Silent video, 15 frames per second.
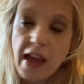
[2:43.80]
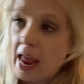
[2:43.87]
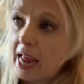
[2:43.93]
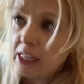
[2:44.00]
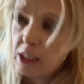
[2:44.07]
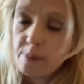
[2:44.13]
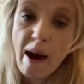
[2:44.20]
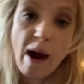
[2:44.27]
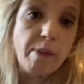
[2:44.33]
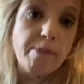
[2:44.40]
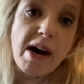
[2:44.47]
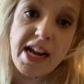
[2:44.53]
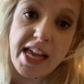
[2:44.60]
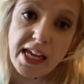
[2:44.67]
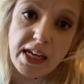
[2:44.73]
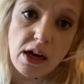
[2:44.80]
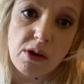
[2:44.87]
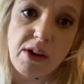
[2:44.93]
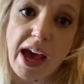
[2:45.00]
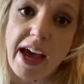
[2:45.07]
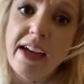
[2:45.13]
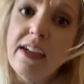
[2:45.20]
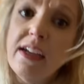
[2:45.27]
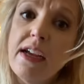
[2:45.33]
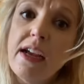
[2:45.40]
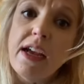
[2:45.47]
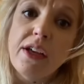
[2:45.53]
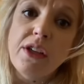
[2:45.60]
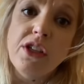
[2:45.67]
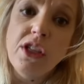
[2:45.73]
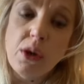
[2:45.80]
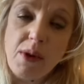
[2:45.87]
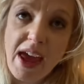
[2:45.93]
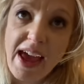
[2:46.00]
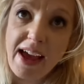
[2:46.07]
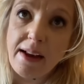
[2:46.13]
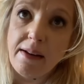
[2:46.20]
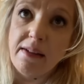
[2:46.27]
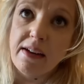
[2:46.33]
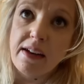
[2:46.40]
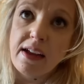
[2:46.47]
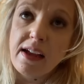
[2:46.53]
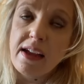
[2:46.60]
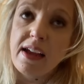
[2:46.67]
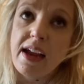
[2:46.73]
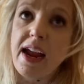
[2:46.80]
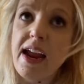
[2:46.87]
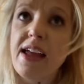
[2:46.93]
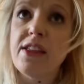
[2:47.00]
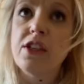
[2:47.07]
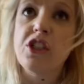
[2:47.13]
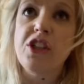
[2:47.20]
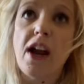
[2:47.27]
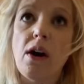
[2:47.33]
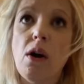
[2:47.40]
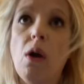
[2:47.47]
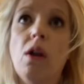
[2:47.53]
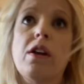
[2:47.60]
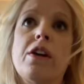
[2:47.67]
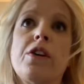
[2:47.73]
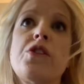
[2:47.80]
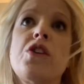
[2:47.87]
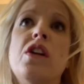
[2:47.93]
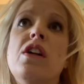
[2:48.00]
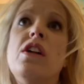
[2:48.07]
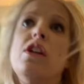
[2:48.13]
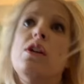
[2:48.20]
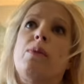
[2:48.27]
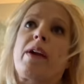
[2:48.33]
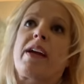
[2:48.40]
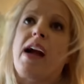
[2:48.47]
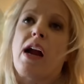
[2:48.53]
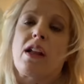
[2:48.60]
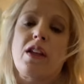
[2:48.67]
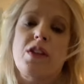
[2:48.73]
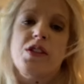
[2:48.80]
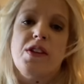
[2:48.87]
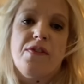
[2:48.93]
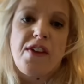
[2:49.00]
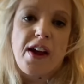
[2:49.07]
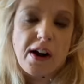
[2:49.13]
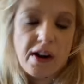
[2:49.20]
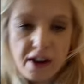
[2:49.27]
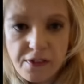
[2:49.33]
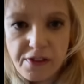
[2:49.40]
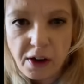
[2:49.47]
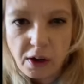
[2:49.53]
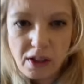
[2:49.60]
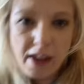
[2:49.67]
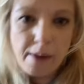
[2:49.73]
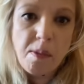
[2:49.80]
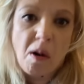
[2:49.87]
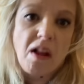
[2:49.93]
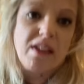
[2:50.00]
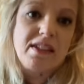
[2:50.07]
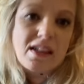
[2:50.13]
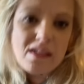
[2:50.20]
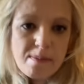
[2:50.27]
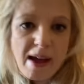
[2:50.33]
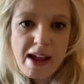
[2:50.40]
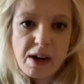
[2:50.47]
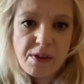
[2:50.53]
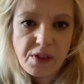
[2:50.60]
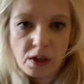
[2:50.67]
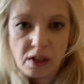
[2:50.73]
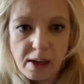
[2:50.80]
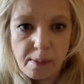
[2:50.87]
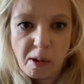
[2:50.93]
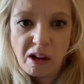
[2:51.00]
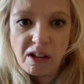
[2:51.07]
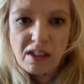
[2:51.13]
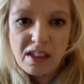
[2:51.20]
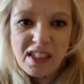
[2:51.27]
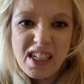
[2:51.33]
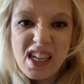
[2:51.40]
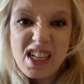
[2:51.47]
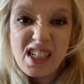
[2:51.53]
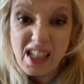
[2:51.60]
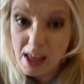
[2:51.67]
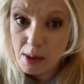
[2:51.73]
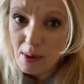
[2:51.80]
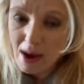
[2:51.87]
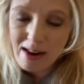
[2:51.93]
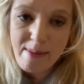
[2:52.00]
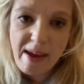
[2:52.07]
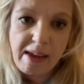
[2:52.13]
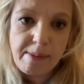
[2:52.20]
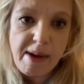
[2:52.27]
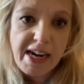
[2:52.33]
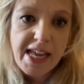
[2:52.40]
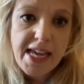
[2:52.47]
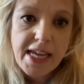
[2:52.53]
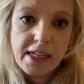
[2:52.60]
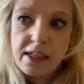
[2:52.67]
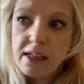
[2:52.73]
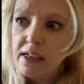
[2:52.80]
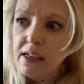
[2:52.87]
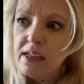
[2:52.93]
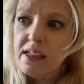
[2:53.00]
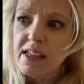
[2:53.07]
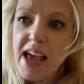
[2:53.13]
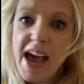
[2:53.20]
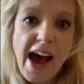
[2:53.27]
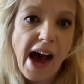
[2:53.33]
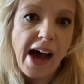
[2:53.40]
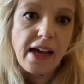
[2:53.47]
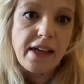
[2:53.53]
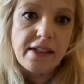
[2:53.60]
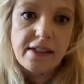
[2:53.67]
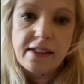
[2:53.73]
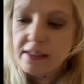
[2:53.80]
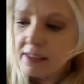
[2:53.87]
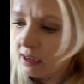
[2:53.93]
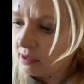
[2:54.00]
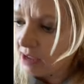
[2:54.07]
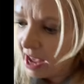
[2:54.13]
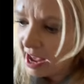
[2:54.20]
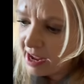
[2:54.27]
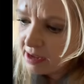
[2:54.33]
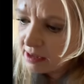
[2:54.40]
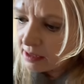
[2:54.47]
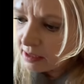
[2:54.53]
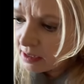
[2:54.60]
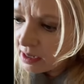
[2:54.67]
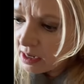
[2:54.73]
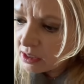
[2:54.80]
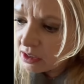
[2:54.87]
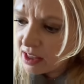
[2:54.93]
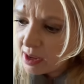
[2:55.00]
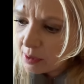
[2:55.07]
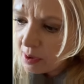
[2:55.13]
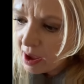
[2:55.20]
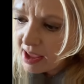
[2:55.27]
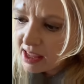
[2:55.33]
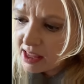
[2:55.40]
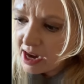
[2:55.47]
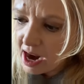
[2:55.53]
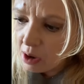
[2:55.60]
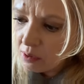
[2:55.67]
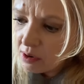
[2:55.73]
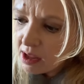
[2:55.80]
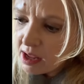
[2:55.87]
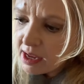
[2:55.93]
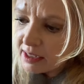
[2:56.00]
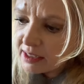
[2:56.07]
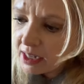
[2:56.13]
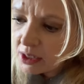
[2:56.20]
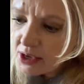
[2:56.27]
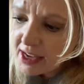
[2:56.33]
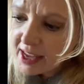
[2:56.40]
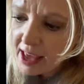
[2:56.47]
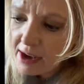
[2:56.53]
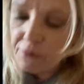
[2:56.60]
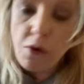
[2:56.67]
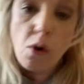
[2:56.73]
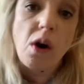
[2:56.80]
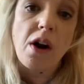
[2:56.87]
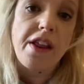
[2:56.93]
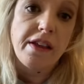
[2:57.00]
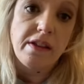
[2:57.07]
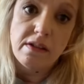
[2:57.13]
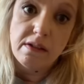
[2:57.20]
it's about money, okay? You can't, in the shareholders, regardless if they're if they're liberal it doesn't matter if they're liberal do they want to make money yeah okay do they you know disney can't afford